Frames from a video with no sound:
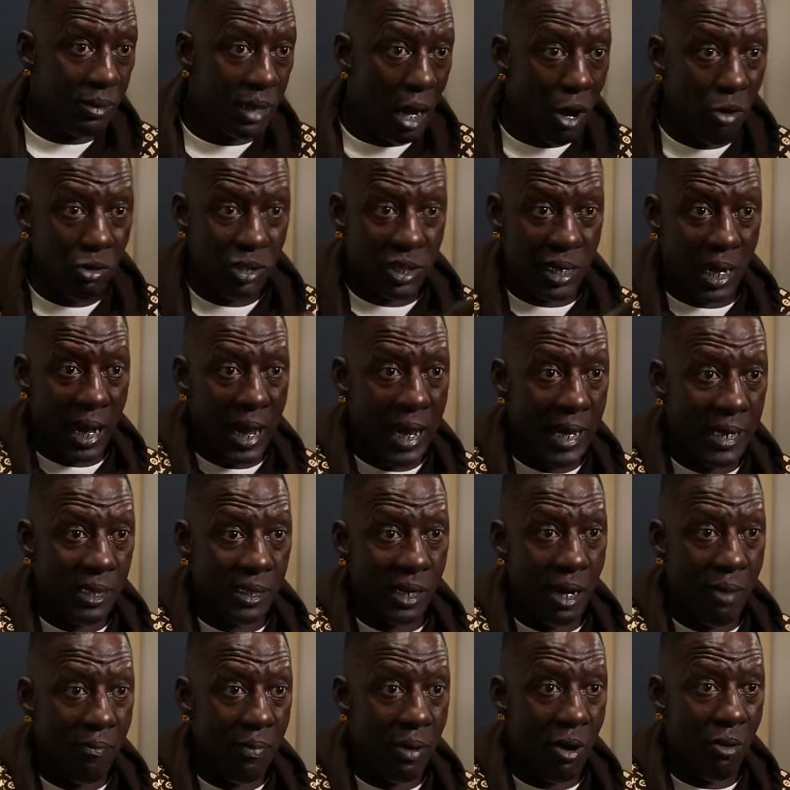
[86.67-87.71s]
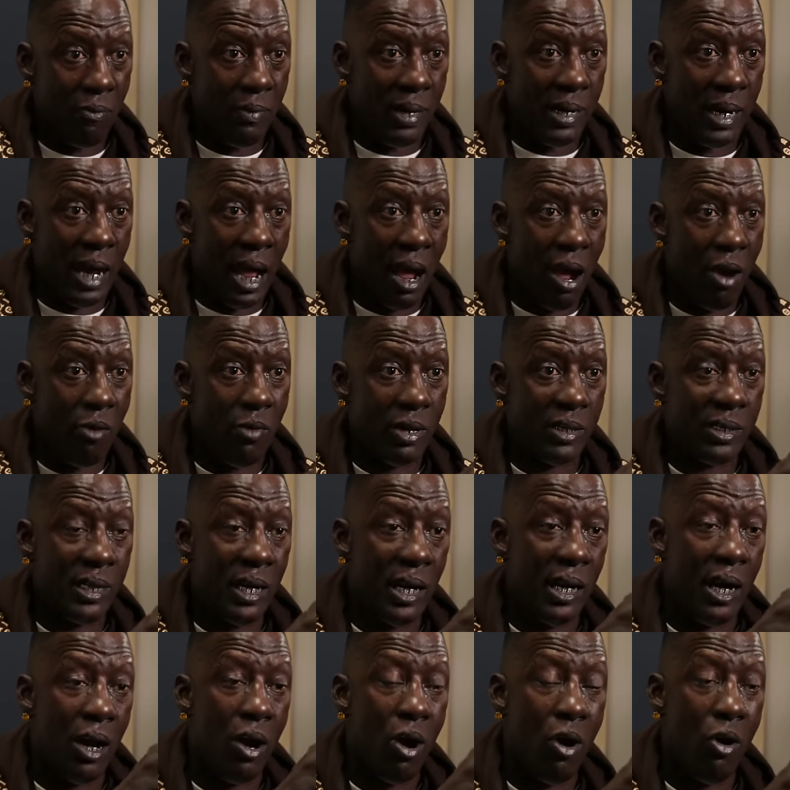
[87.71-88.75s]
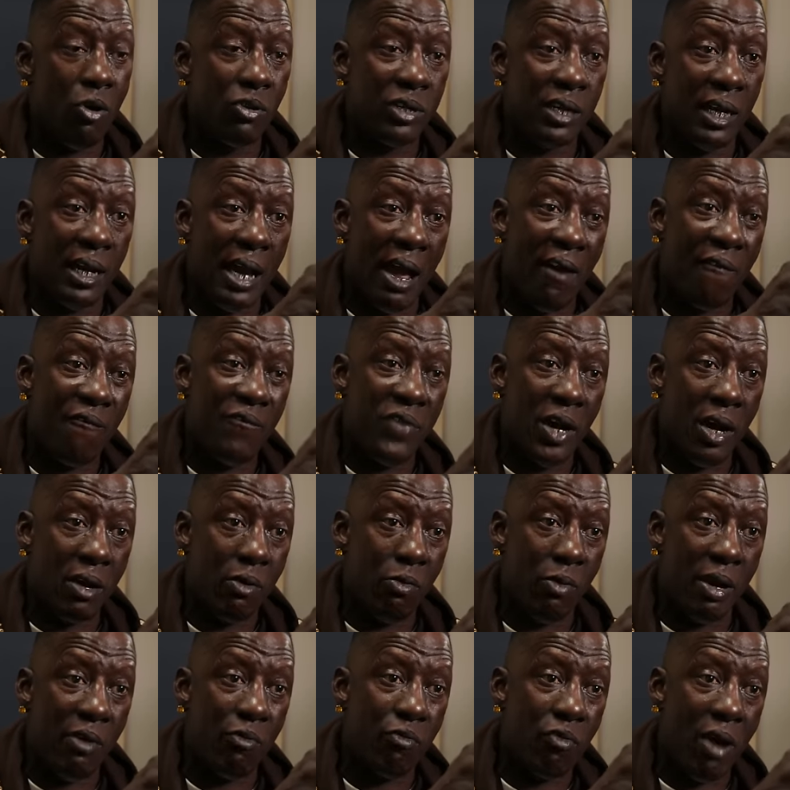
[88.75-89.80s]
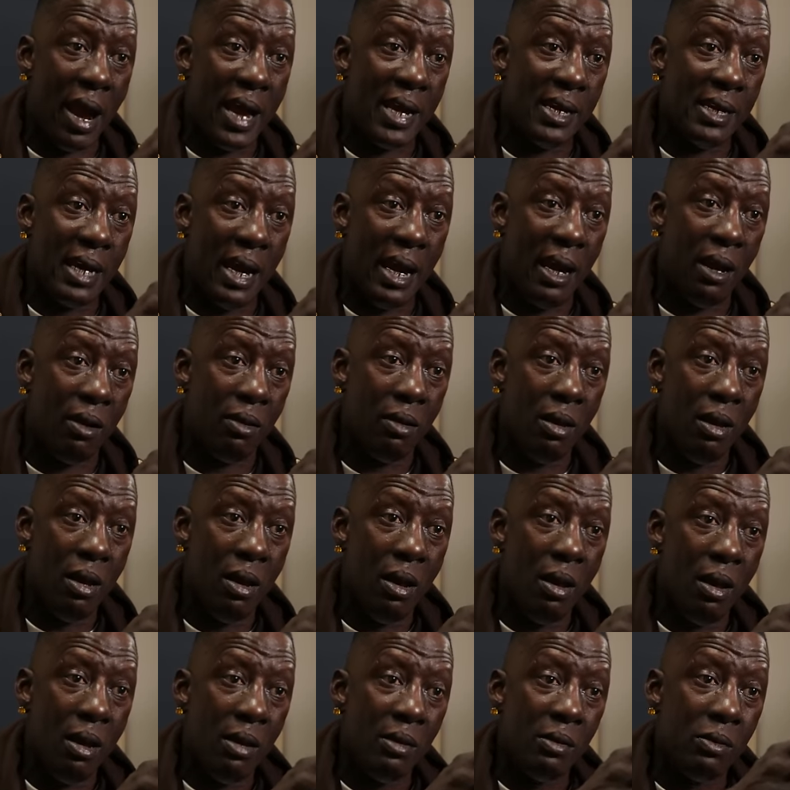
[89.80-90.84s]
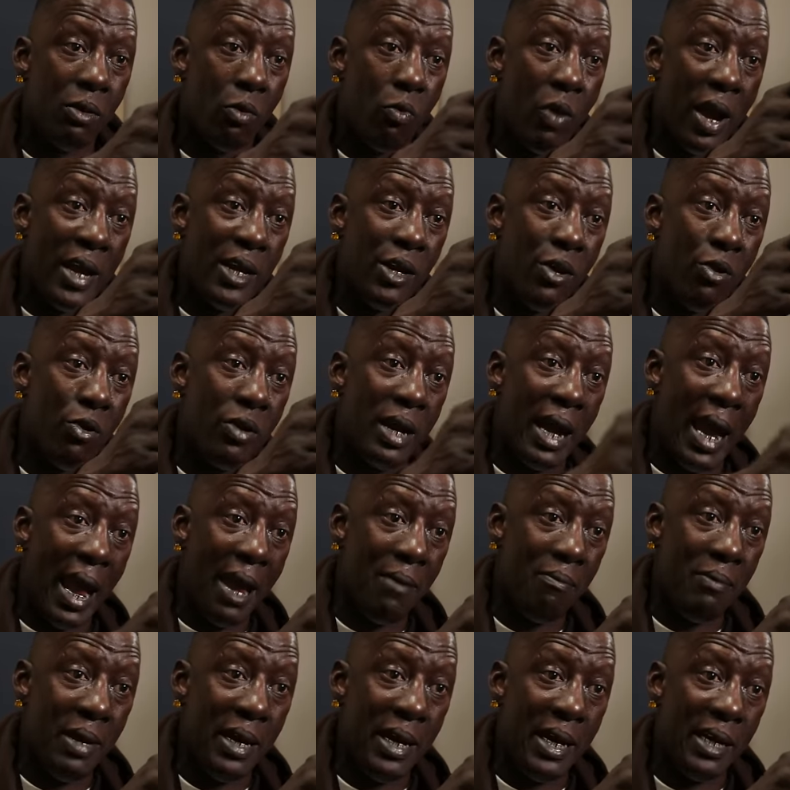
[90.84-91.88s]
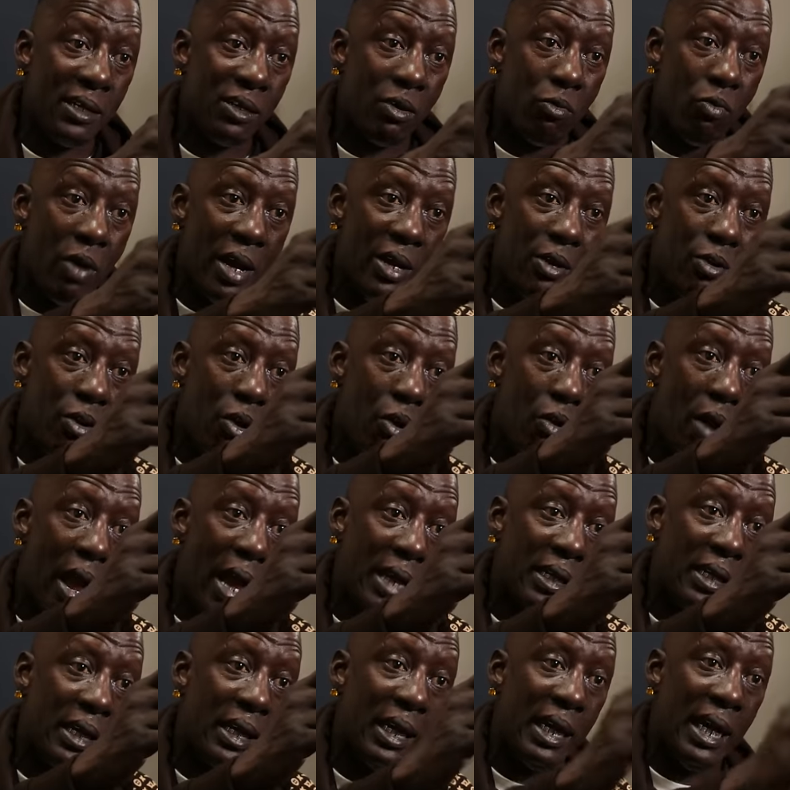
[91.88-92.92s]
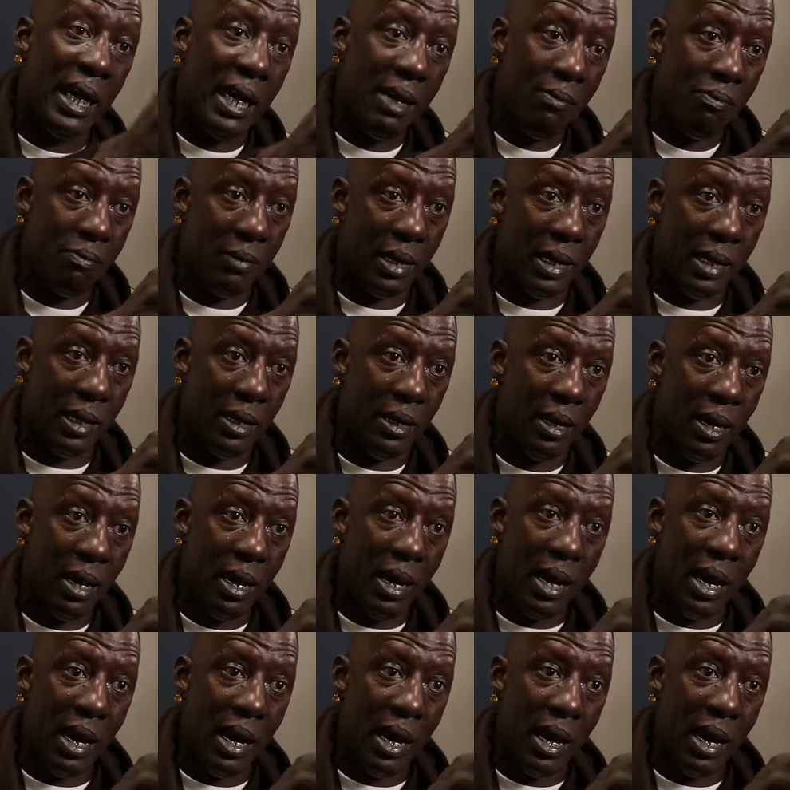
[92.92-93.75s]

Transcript: Don't change up on me. I always tell the hoes that I fuck with right now. The way you got me is the way you are going to have to keep me.